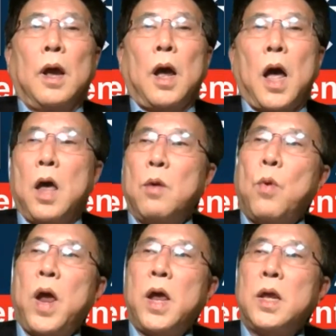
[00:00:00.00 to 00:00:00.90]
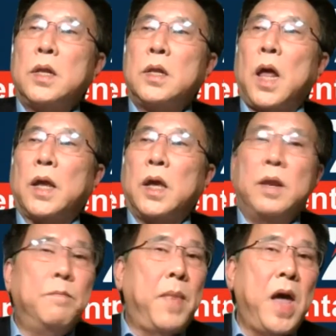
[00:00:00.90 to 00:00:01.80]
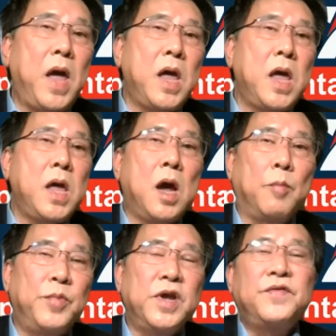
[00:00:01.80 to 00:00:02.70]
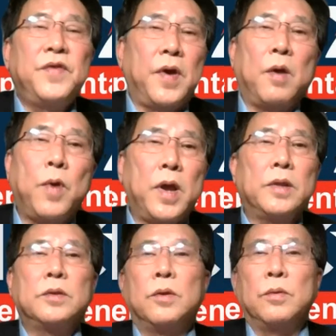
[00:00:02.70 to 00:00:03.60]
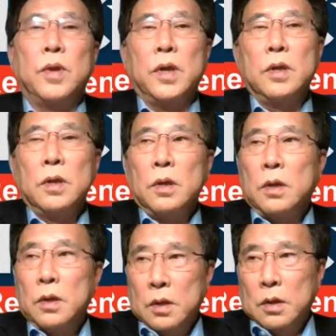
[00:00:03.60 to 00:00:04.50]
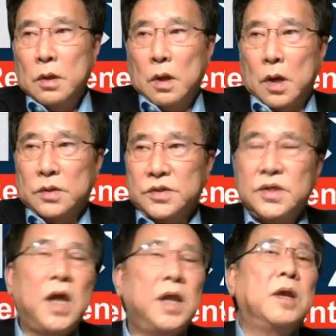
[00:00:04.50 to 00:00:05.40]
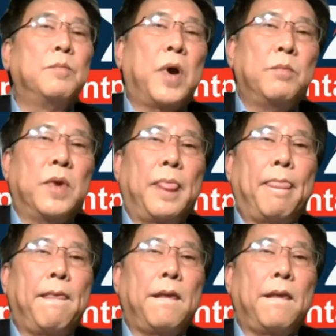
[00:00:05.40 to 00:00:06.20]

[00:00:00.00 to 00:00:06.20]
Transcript: I went, like in May of this year, I went to the uh, State Department.